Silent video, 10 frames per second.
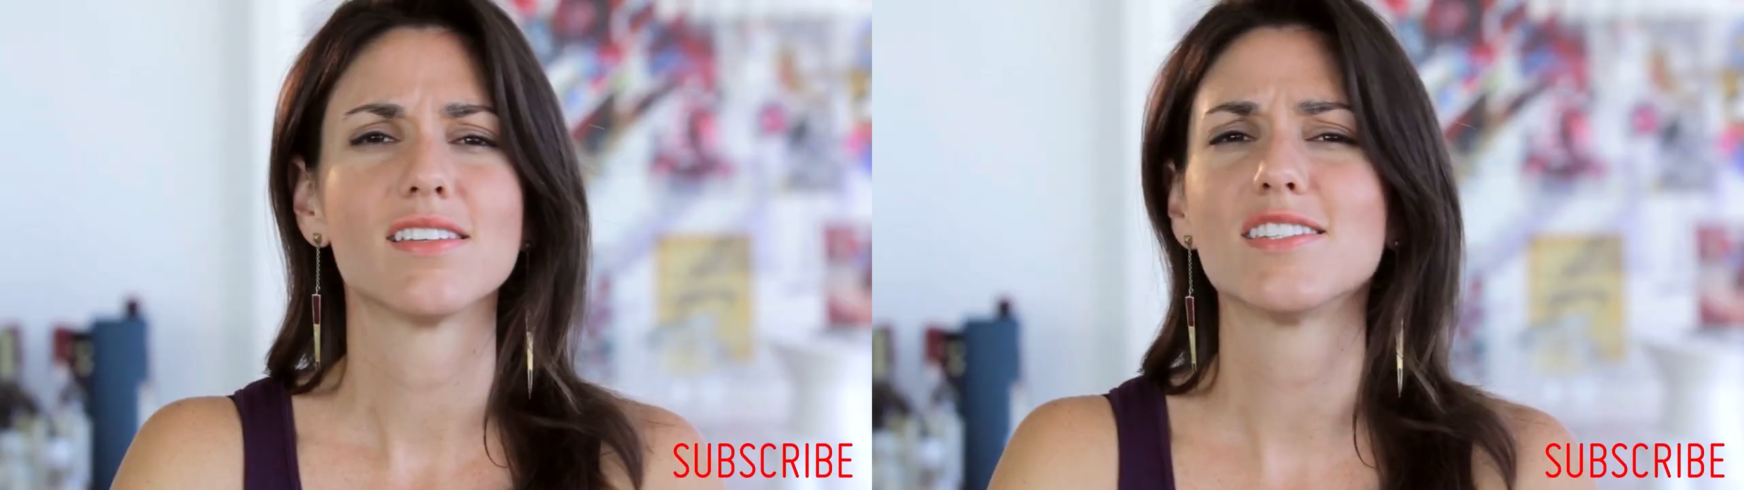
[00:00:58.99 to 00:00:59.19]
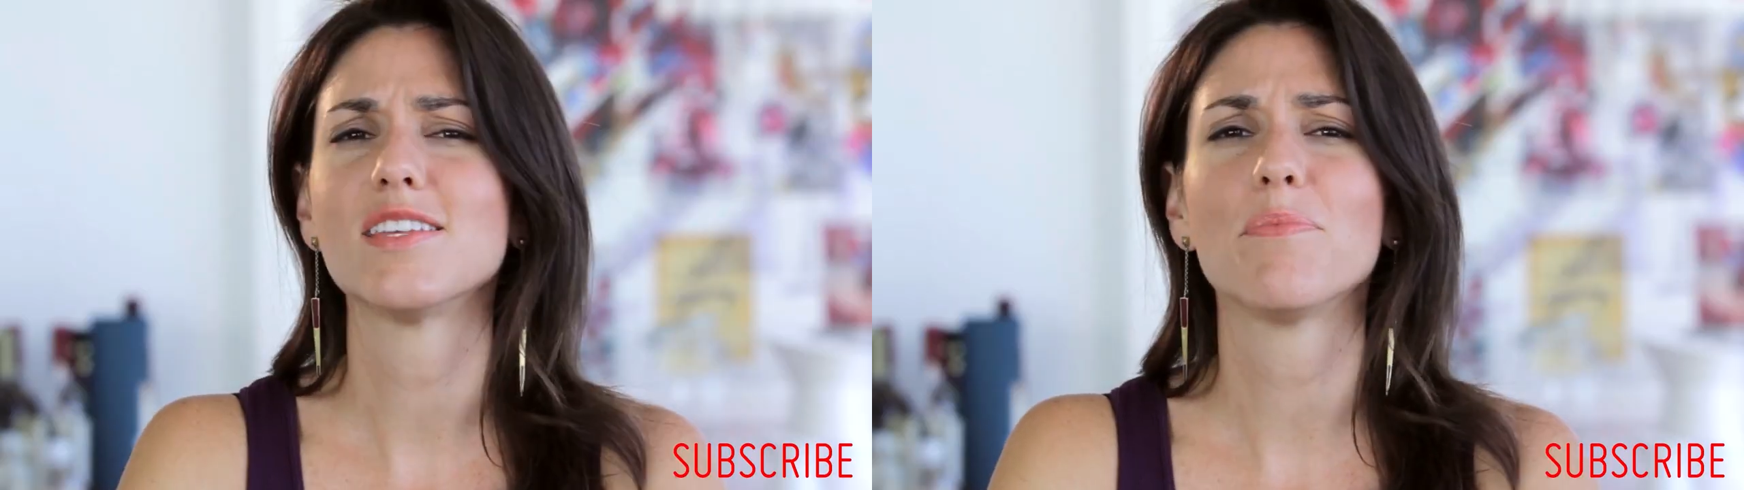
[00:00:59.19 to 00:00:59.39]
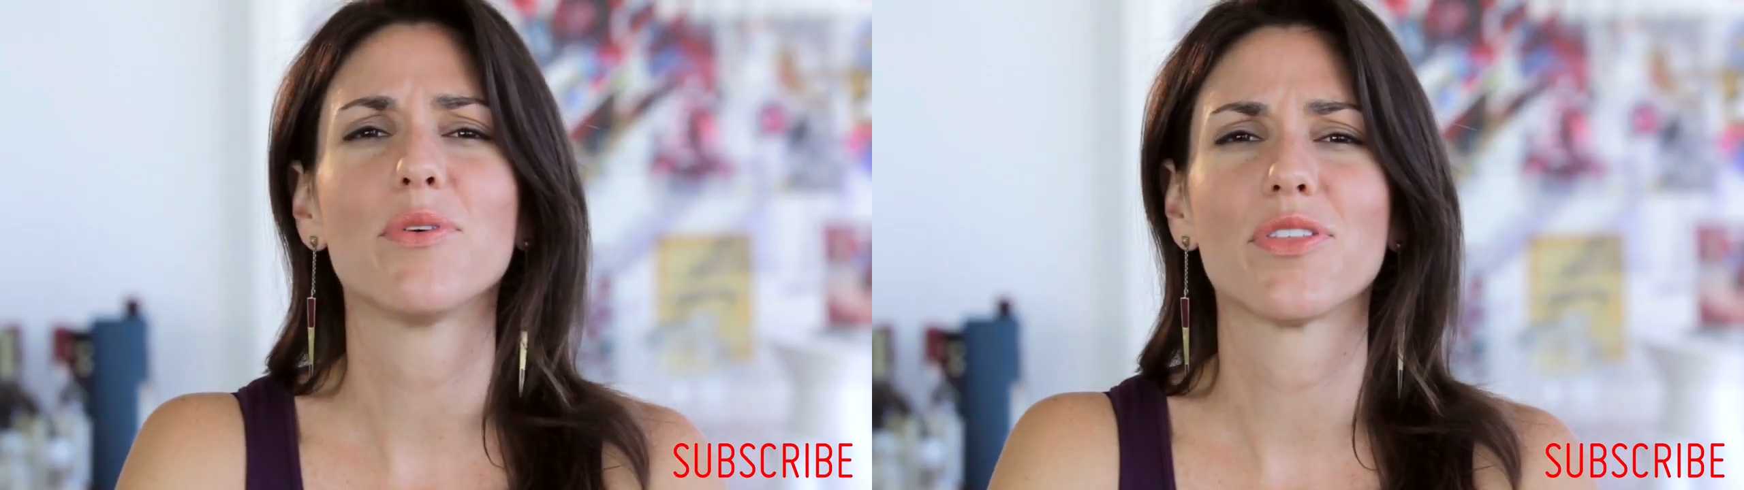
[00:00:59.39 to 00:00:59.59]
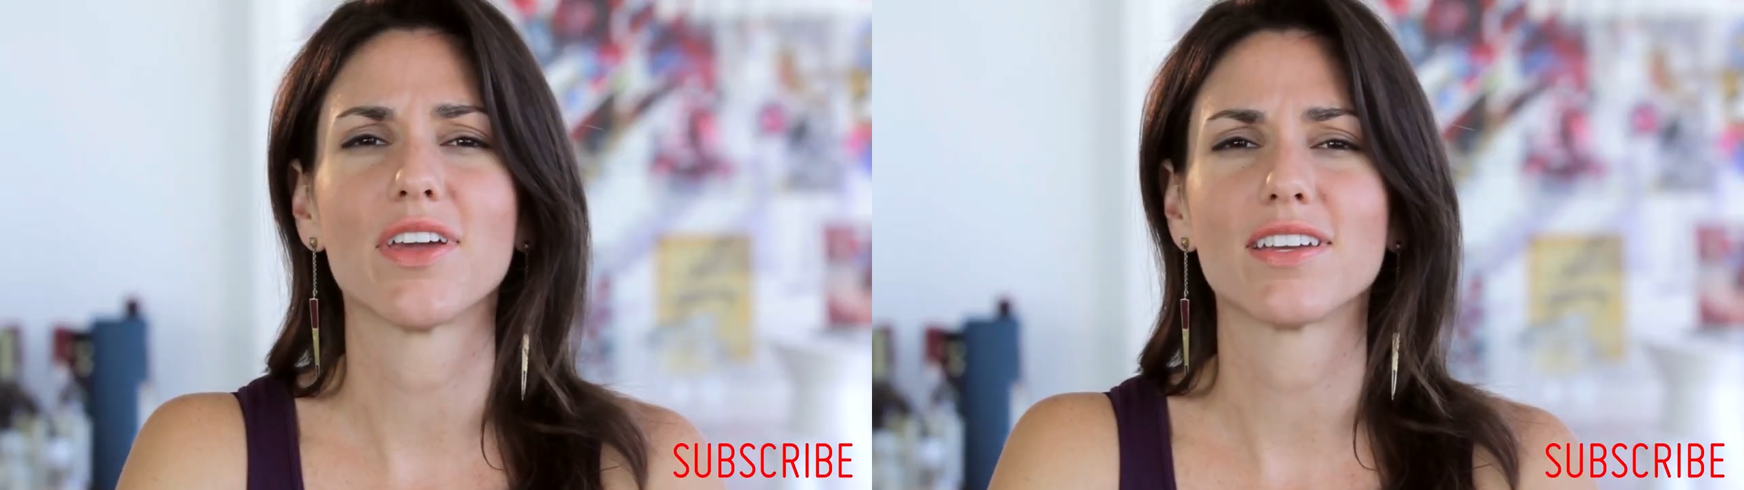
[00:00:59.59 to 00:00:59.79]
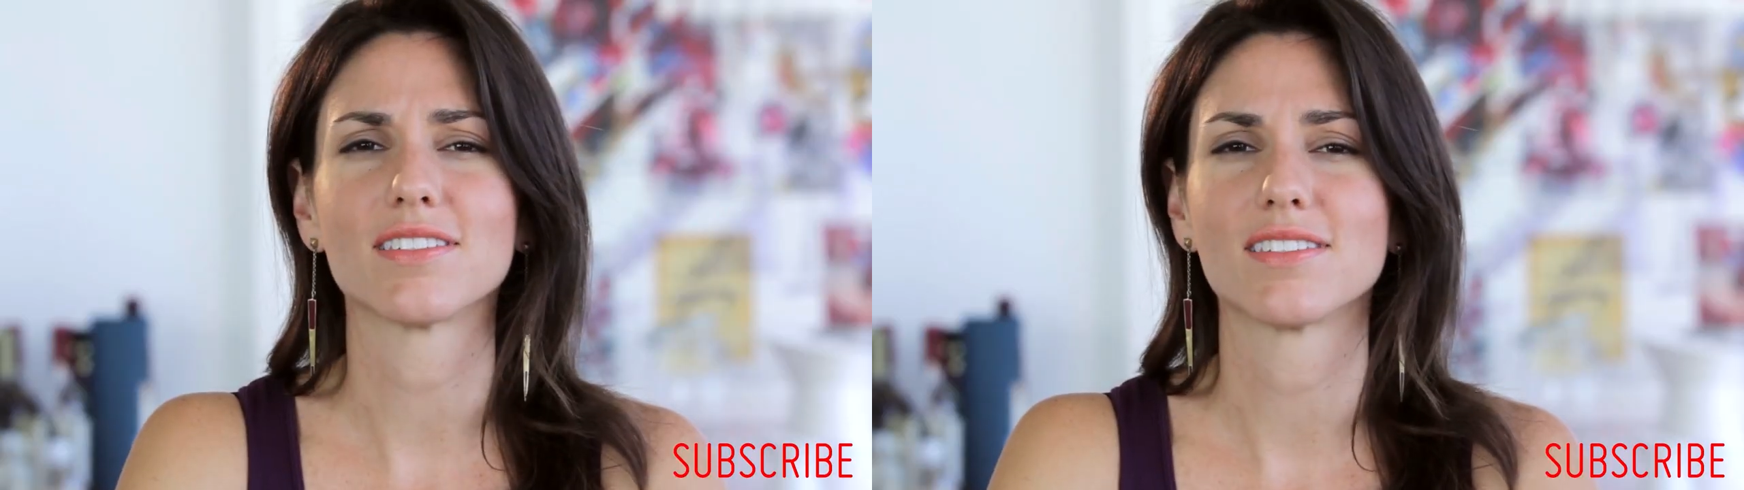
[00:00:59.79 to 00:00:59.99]
Simple
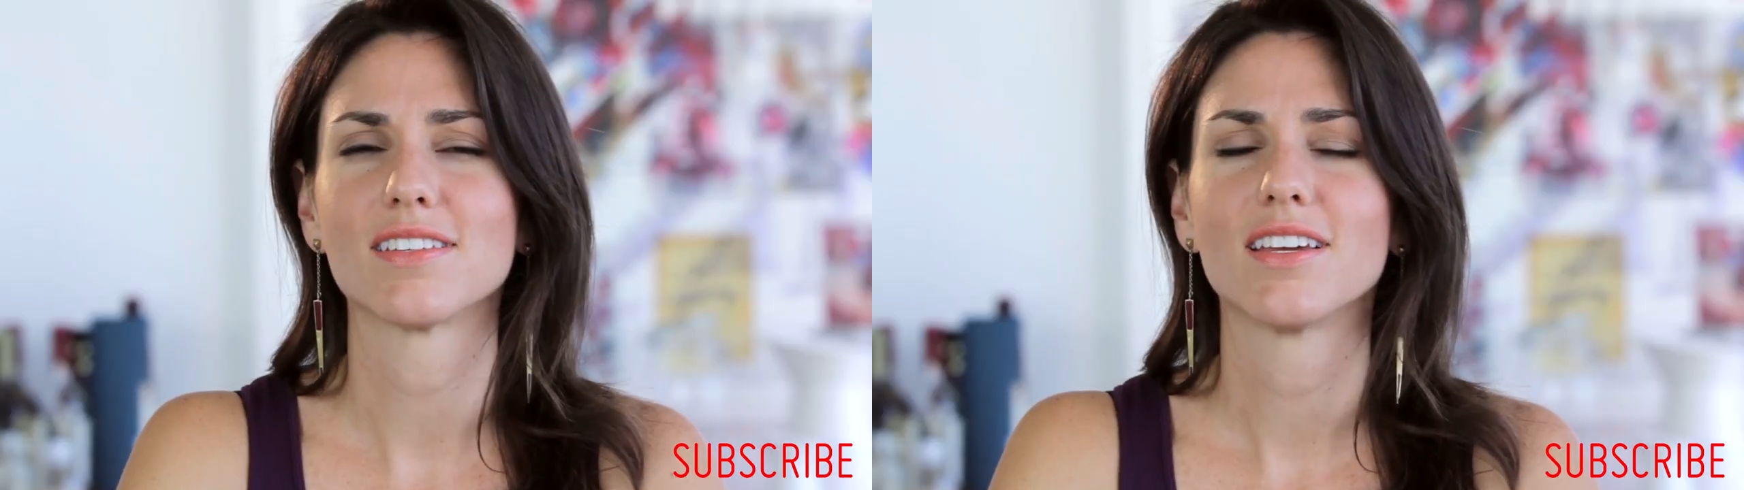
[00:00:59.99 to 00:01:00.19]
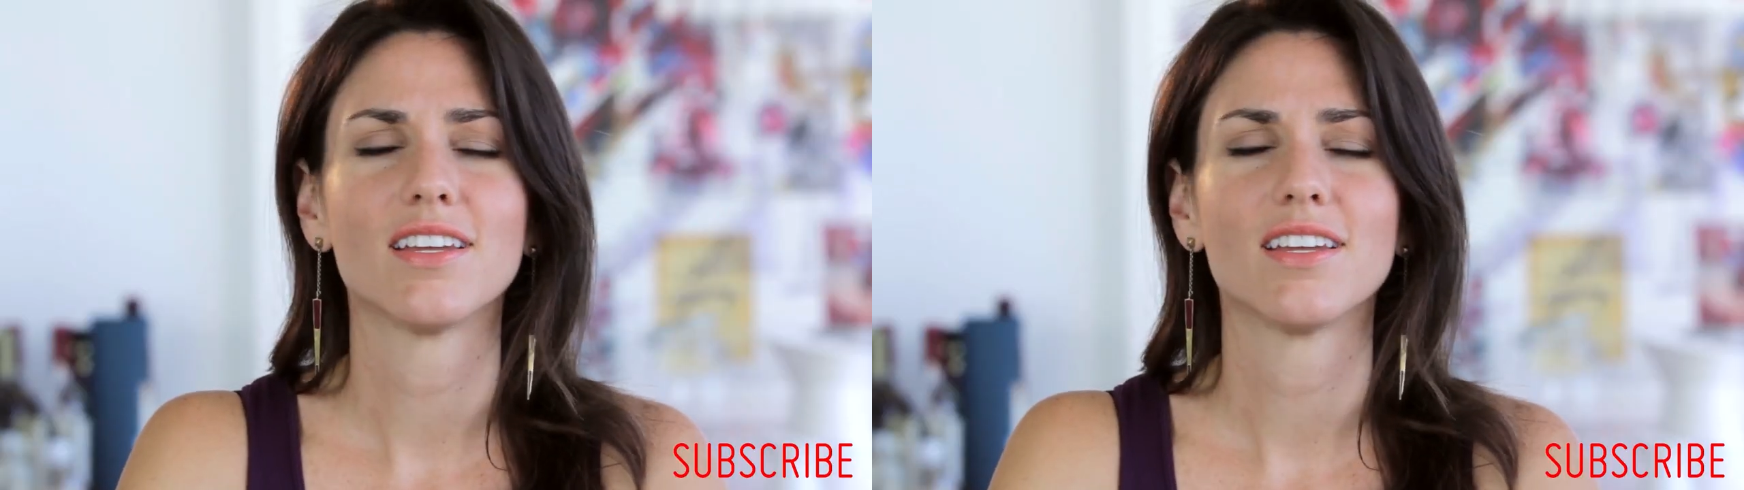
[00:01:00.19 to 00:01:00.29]
things,